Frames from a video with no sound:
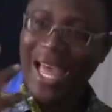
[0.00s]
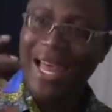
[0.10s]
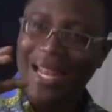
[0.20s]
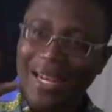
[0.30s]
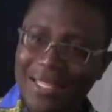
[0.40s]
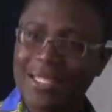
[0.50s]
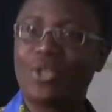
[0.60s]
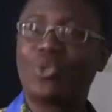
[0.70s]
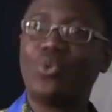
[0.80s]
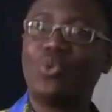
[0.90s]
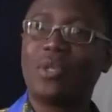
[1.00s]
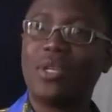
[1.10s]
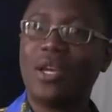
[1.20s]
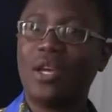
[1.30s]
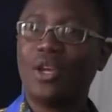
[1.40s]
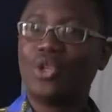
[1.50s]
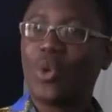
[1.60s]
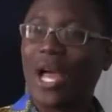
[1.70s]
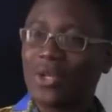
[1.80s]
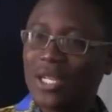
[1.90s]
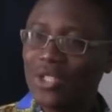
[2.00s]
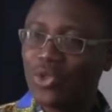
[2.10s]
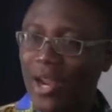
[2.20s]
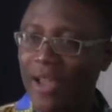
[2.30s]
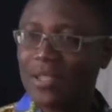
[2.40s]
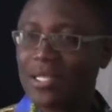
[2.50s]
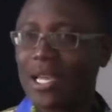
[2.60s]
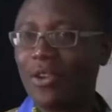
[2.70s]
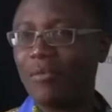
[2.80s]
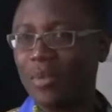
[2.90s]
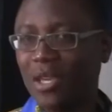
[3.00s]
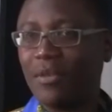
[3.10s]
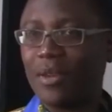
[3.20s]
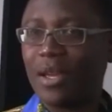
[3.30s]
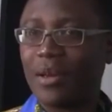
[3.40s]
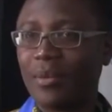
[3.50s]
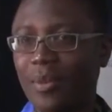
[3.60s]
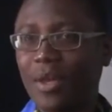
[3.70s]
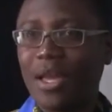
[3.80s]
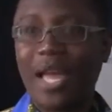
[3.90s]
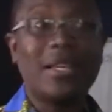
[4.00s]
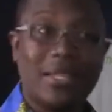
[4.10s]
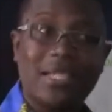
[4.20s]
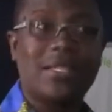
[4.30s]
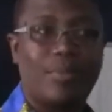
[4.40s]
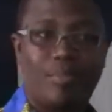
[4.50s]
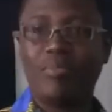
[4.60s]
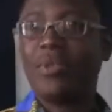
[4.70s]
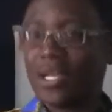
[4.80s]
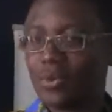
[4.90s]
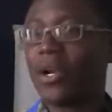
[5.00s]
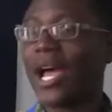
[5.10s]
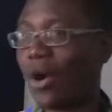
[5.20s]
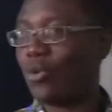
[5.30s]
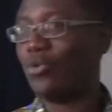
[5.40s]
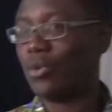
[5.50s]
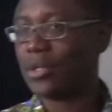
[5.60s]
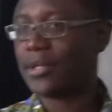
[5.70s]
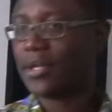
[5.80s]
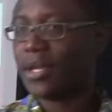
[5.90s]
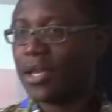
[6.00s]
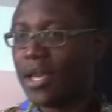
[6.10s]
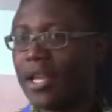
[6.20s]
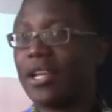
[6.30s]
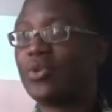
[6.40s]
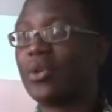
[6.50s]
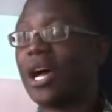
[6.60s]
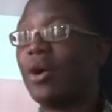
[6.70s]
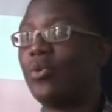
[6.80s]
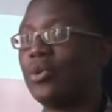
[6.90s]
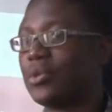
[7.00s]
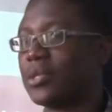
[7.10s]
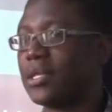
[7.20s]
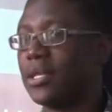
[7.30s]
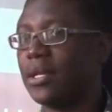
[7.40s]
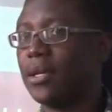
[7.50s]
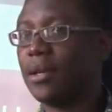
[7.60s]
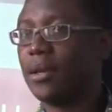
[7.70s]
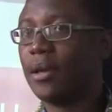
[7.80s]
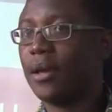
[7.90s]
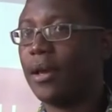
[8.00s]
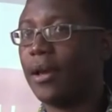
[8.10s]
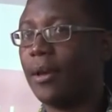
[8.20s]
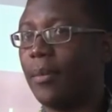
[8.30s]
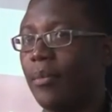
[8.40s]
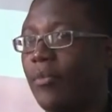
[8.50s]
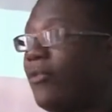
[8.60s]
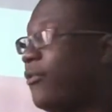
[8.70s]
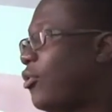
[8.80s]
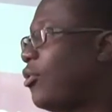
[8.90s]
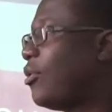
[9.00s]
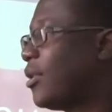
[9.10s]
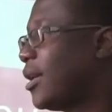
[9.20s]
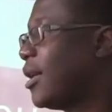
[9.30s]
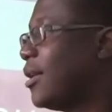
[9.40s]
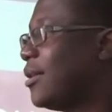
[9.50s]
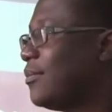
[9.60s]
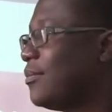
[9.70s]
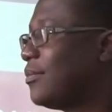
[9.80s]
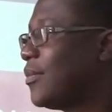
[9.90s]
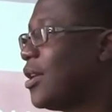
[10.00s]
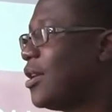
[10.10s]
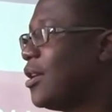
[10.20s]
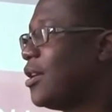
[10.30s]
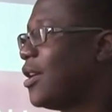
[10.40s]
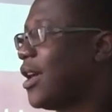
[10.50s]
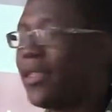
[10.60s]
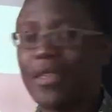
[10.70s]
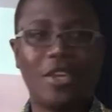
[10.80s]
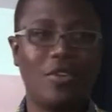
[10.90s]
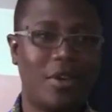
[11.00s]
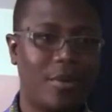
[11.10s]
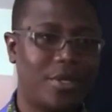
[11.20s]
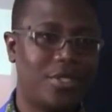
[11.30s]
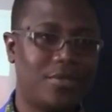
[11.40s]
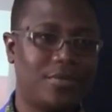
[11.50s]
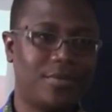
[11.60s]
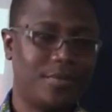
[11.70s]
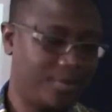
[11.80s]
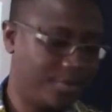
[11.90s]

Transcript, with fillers: analytic tools to actually drive this kind of behavior. I think that's what I would want. And that's what I would want to see for Ghana. Thank you very much.